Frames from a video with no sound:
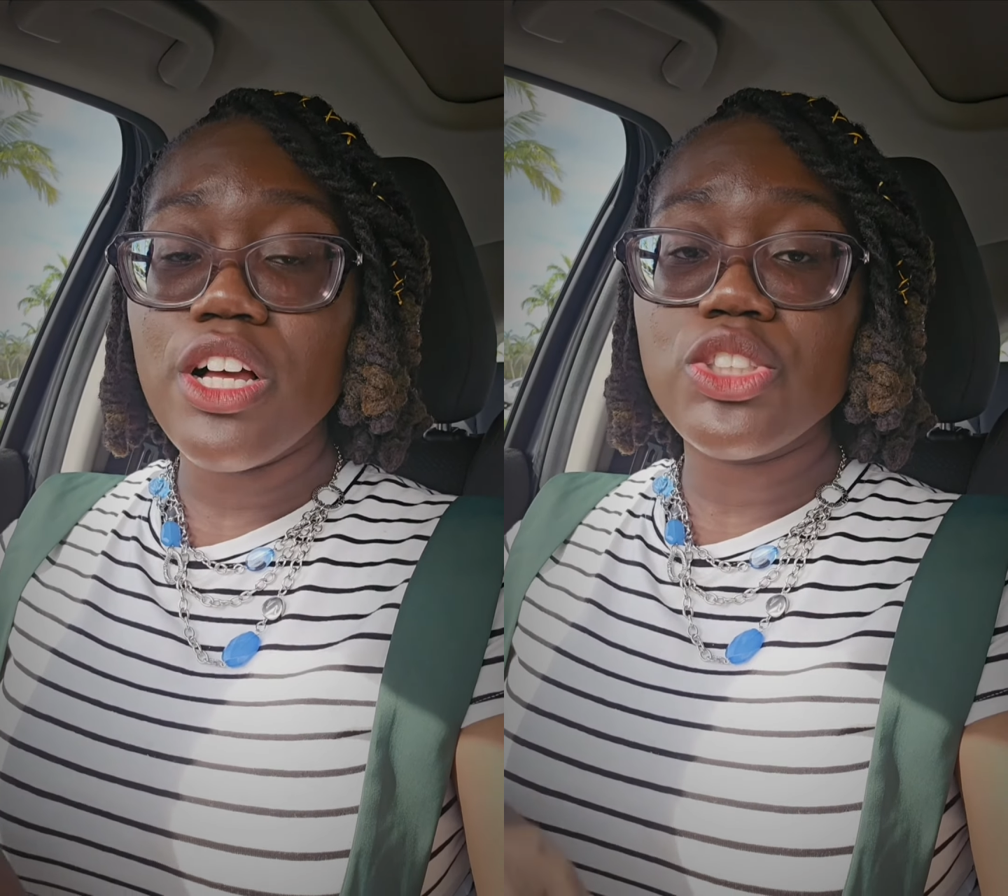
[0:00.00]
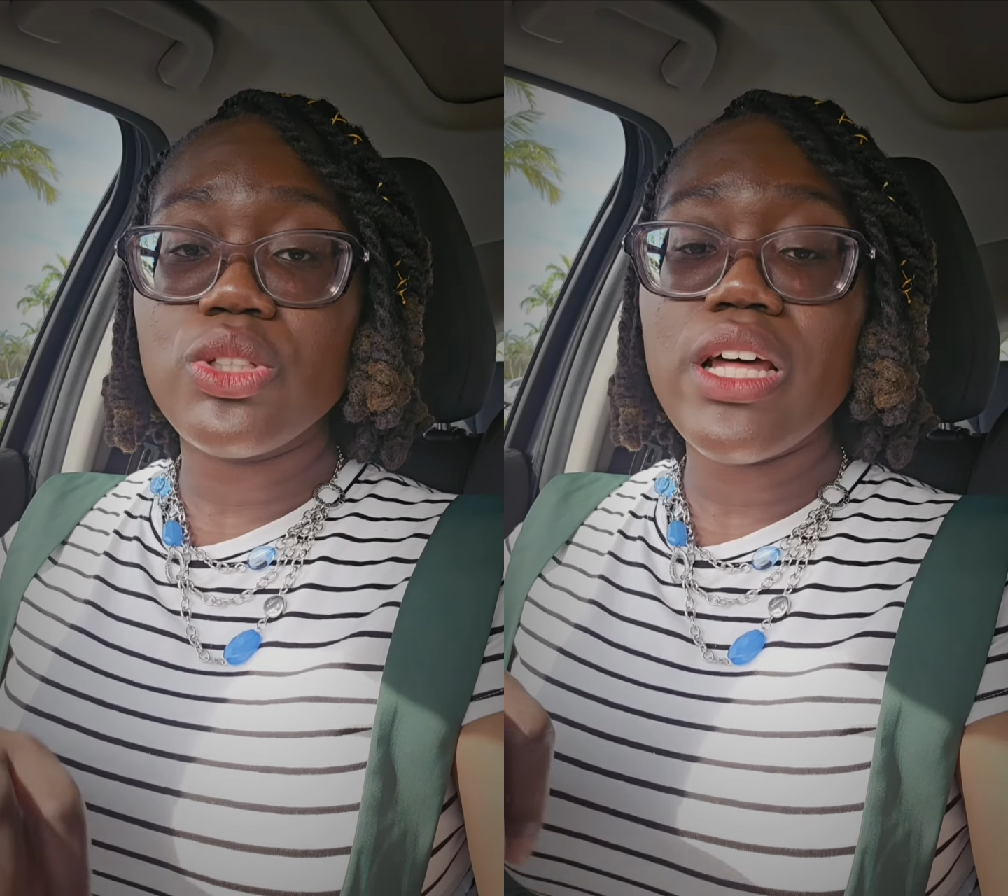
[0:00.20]

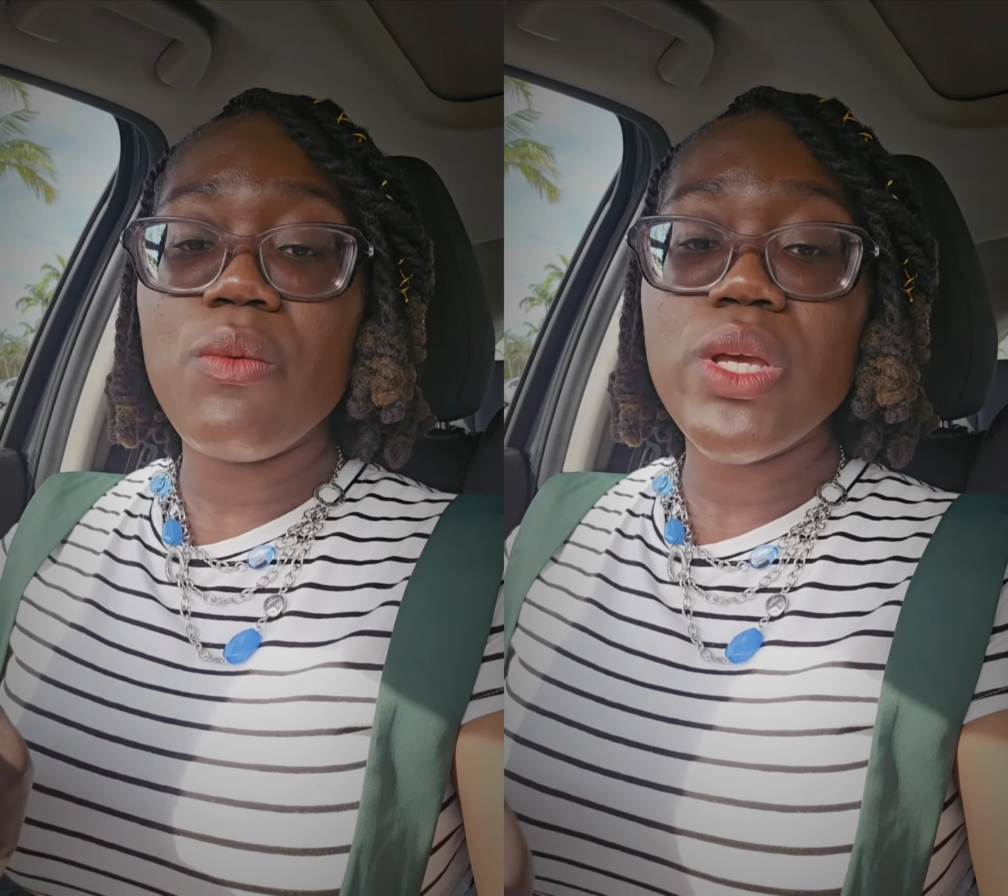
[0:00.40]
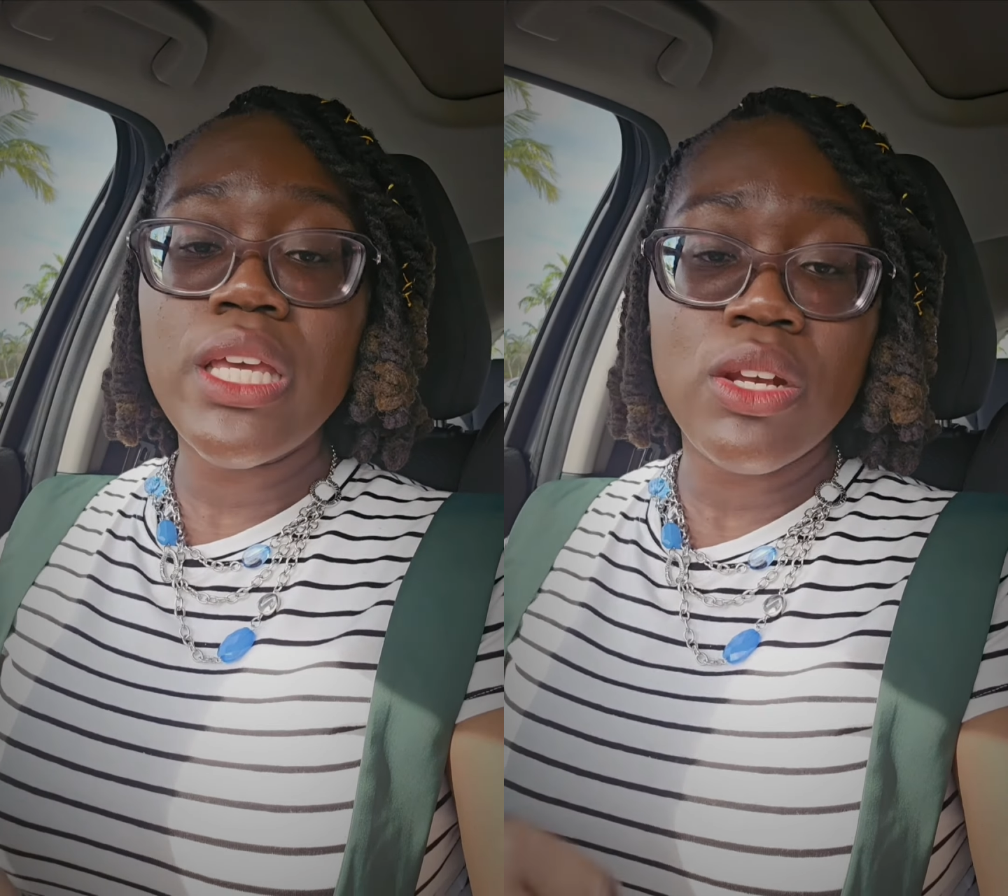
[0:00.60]
so
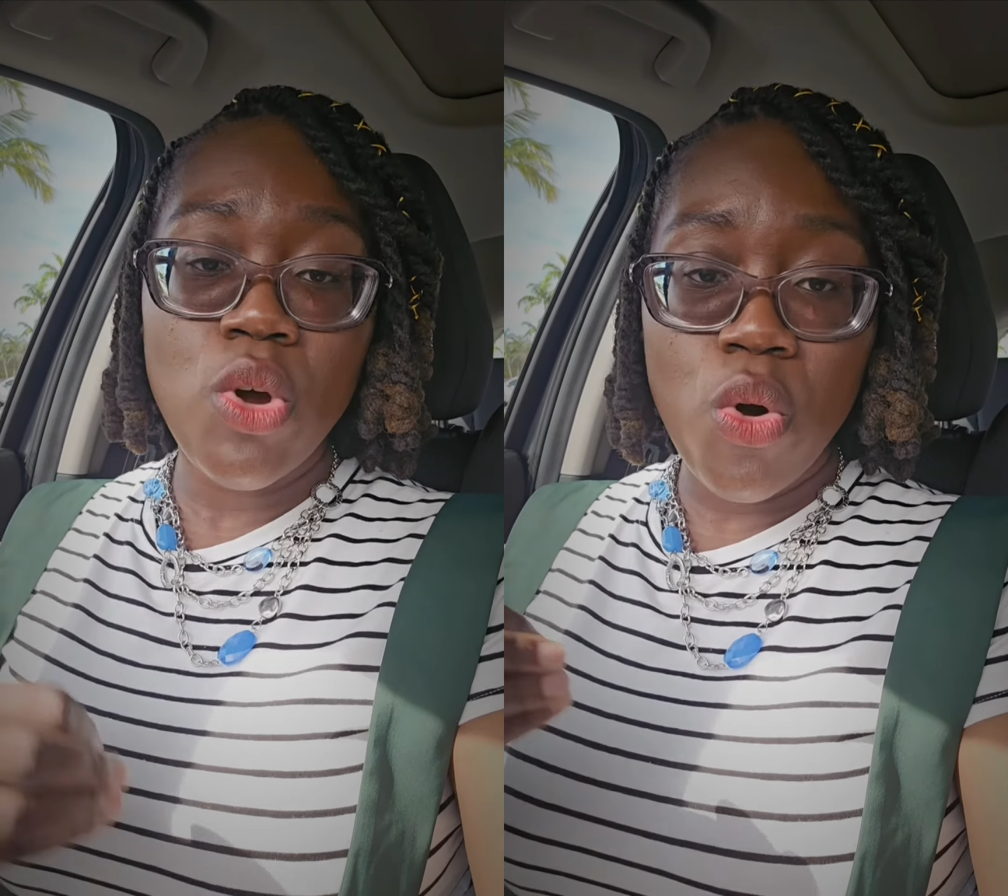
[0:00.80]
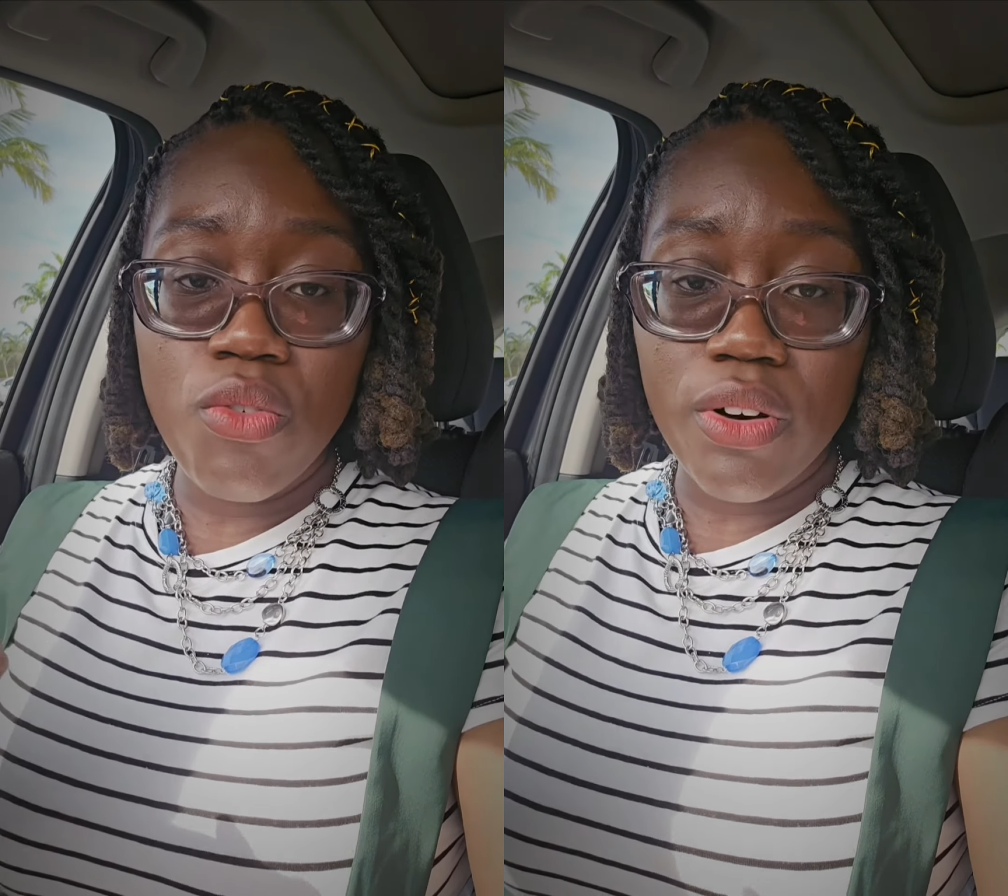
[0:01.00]
that we can
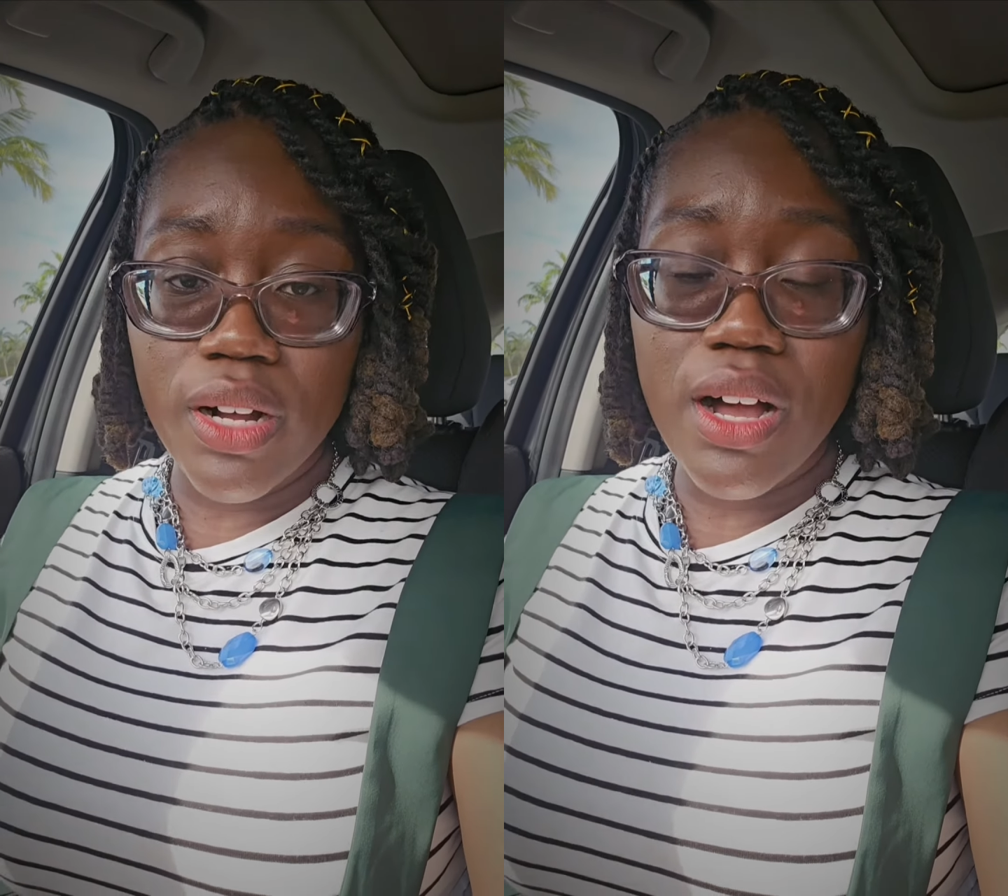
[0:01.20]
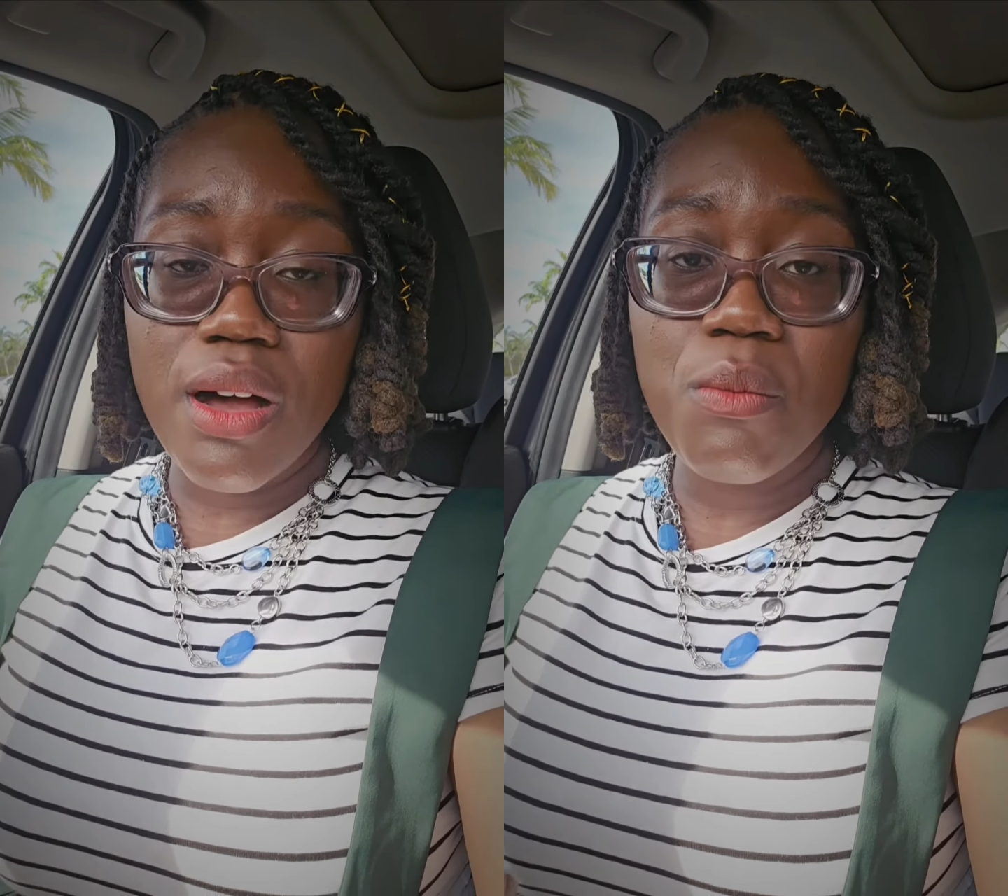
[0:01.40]

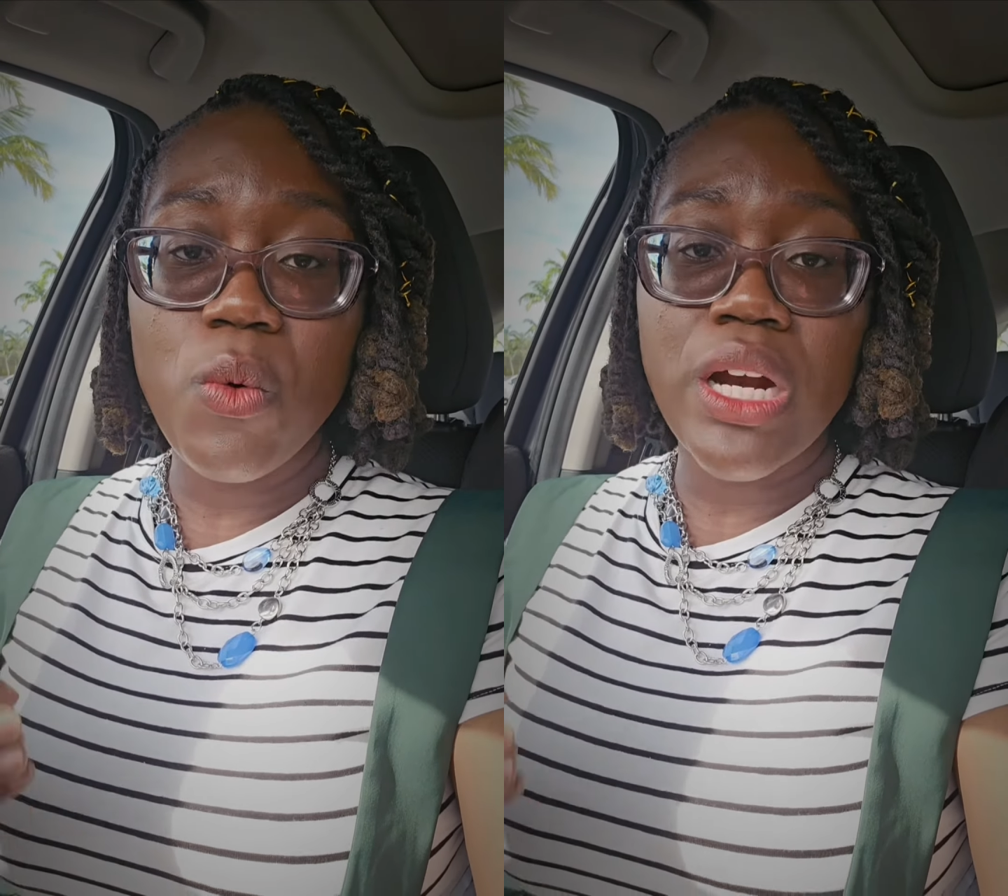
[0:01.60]
overcome